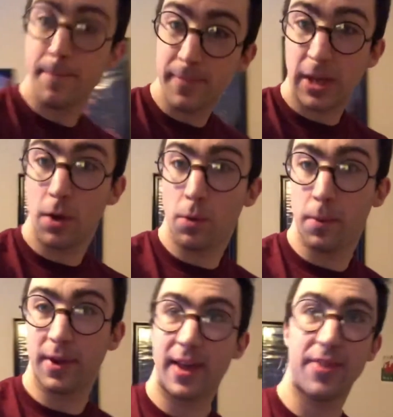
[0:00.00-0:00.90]
you know,
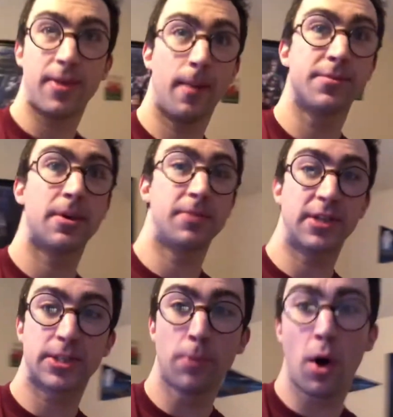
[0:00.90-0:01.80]
get them something
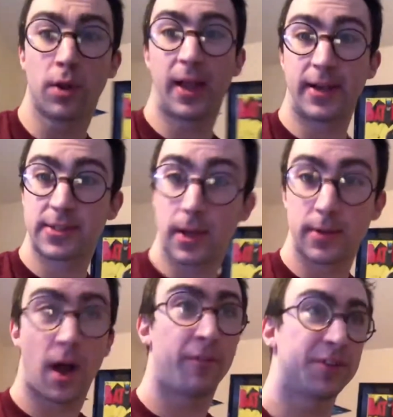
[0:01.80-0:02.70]
small like a
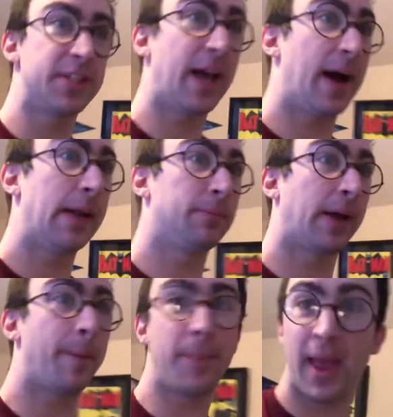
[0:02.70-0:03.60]
novelty item like
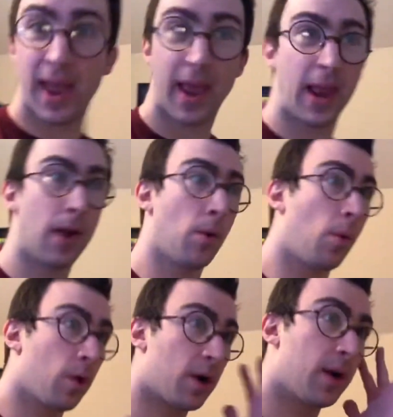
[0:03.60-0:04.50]
a pin
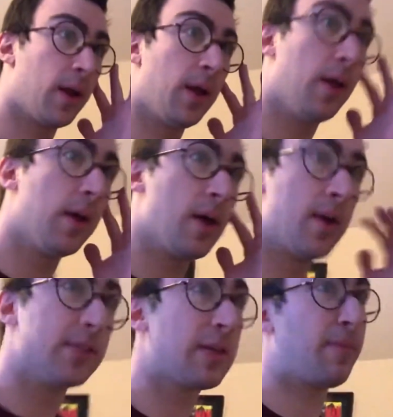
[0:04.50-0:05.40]
or
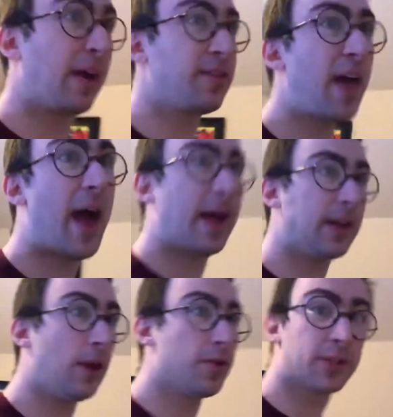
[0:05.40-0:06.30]
something like that.
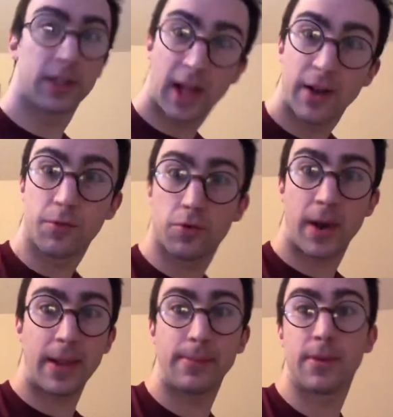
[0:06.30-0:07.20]
You know, there's a lot of
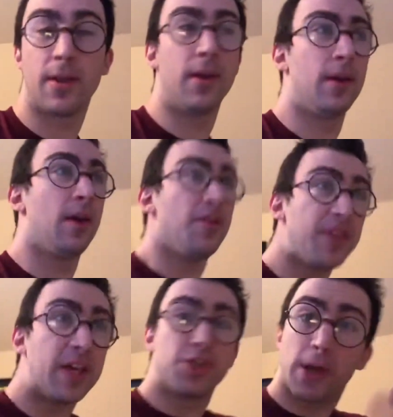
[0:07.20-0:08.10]
great
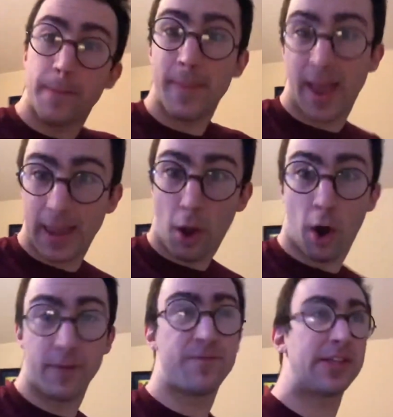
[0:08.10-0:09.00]
things you can make
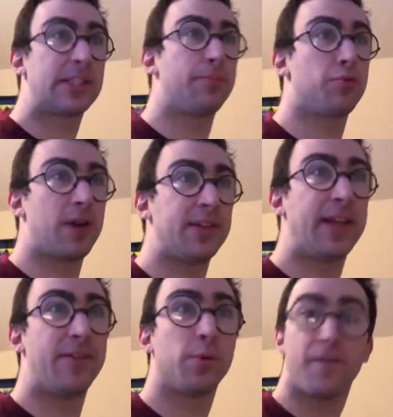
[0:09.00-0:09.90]
on Vistaprint to
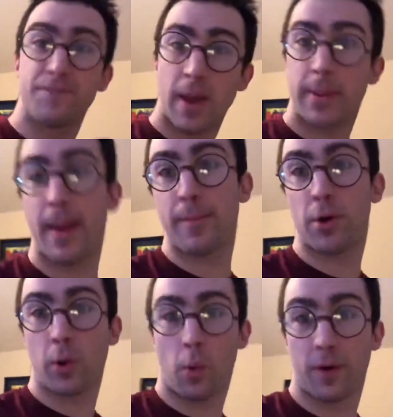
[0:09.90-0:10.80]
give to a family
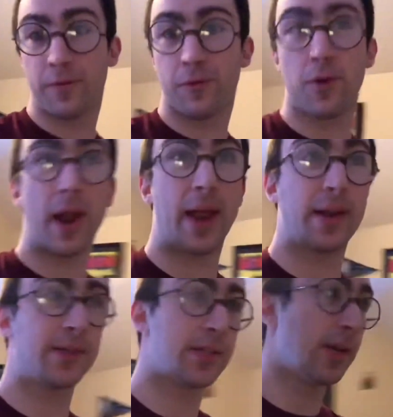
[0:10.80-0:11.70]
member or a
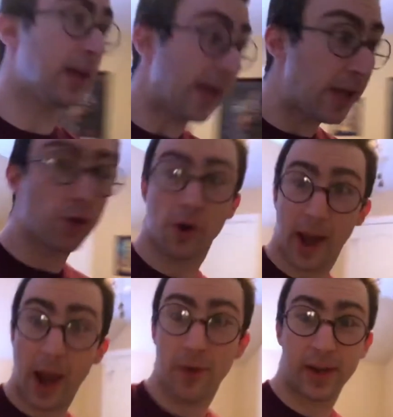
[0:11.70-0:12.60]
friend in your
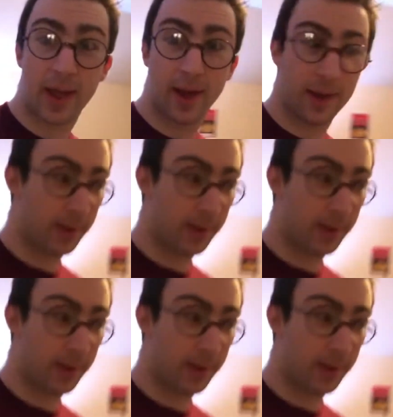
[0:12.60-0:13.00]
area